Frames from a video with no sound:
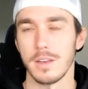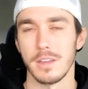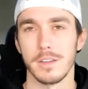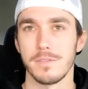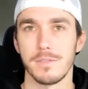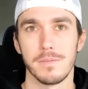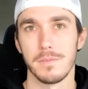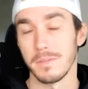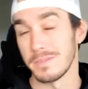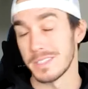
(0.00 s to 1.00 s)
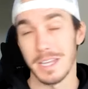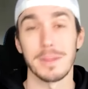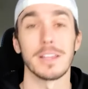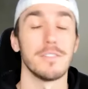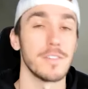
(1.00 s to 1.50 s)
you've
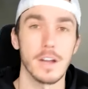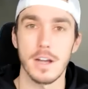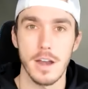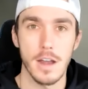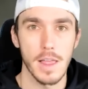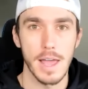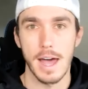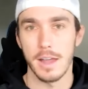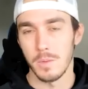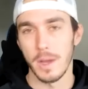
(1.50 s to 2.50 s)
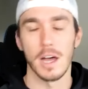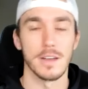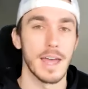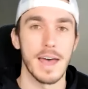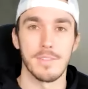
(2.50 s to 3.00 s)
seemingly figured it all out and went
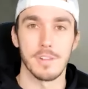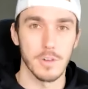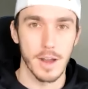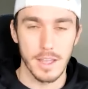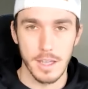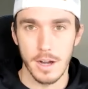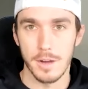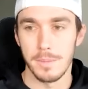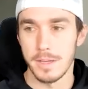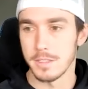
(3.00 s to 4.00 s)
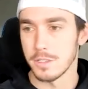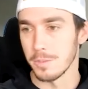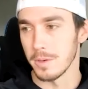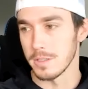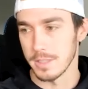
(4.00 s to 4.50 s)
on to have a great year and be
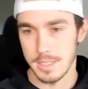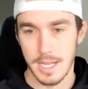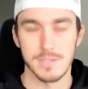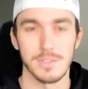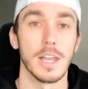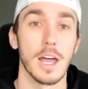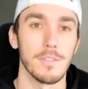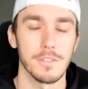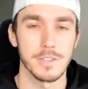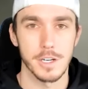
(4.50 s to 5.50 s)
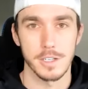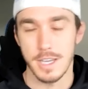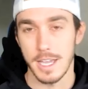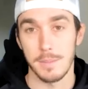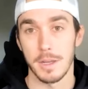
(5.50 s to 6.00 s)
super successful and helpful to your team.